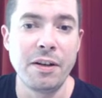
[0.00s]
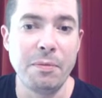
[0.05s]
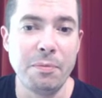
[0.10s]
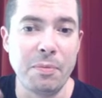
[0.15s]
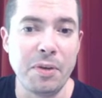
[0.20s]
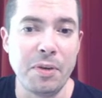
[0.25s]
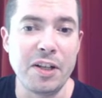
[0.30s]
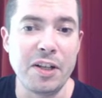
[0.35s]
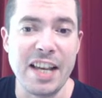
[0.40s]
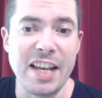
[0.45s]

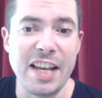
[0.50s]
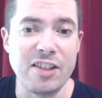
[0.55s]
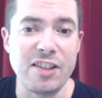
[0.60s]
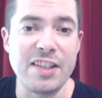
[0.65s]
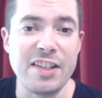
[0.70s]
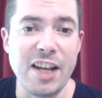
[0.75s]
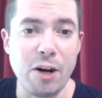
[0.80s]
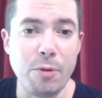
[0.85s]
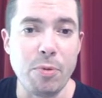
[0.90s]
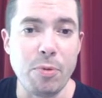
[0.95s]
because that is a
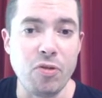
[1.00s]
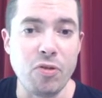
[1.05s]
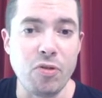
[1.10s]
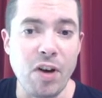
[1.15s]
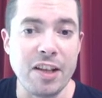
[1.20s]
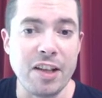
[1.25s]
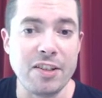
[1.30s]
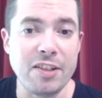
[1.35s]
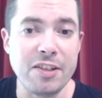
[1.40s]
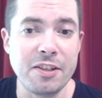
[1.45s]
terrible
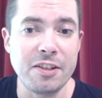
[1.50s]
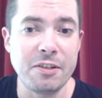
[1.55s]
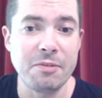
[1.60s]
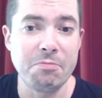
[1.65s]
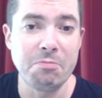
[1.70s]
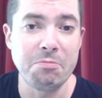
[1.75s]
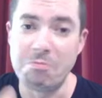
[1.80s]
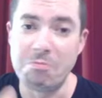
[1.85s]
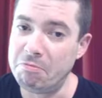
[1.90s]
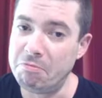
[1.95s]
dress.
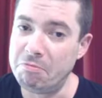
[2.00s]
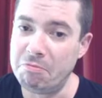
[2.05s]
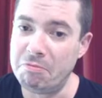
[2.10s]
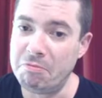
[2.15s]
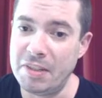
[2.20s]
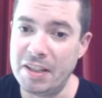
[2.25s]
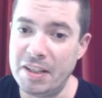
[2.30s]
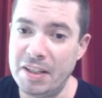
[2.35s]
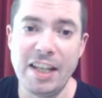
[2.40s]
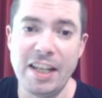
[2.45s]

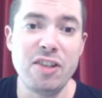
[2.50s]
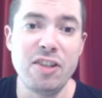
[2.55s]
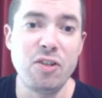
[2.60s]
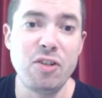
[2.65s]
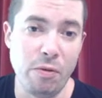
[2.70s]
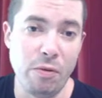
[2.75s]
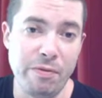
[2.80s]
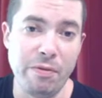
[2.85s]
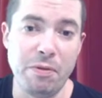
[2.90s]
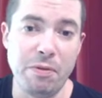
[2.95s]
It's
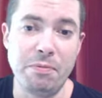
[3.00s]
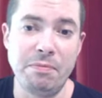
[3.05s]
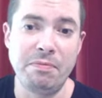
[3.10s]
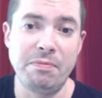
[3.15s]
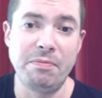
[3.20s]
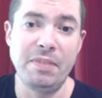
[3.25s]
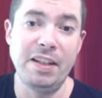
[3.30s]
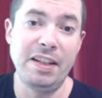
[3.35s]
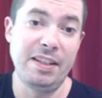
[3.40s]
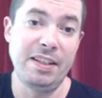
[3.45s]
awful.
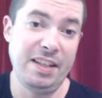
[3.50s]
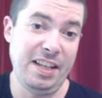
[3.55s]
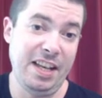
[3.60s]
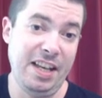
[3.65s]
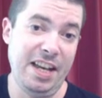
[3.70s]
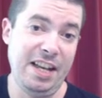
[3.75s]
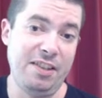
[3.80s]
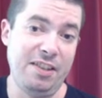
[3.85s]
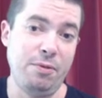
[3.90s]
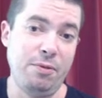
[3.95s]

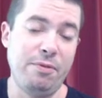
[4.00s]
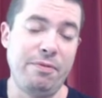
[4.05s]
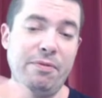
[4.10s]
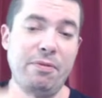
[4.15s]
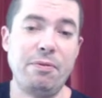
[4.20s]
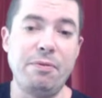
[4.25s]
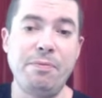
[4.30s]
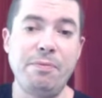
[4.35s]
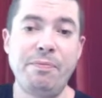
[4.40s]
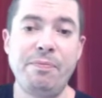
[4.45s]
That's
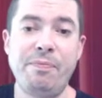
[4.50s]
awful.